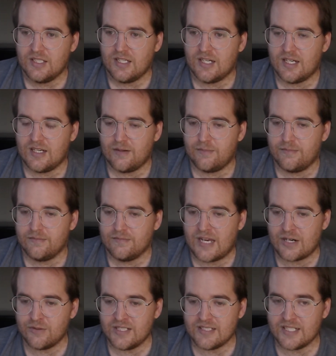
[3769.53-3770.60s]
I
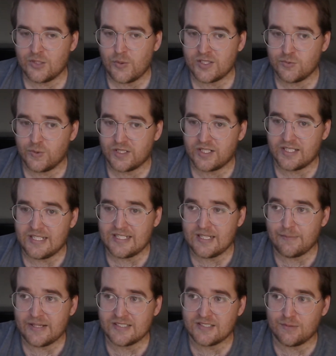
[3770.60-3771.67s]
don't think Nick Westbrook Akine
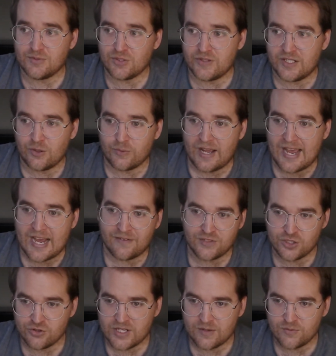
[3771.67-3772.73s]
makes them so they don't have
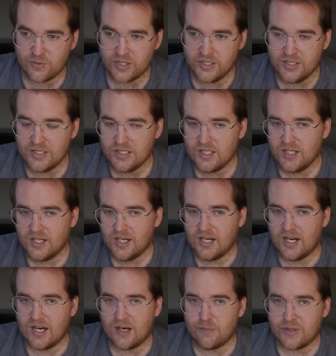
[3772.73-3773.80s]
to draft one.
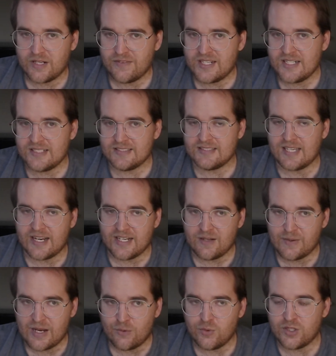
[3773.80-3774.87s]
But if they didn't sign him,
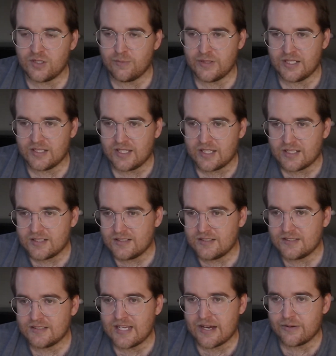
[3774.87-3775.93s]
I would be like
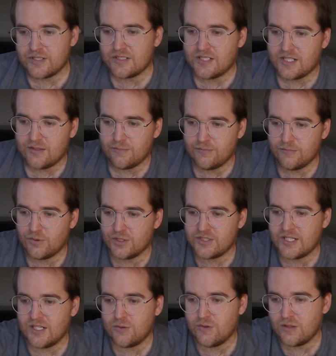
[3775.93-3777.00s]
down to take
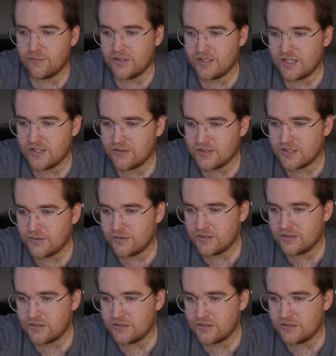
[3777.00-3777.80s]
one, but I don't think he will.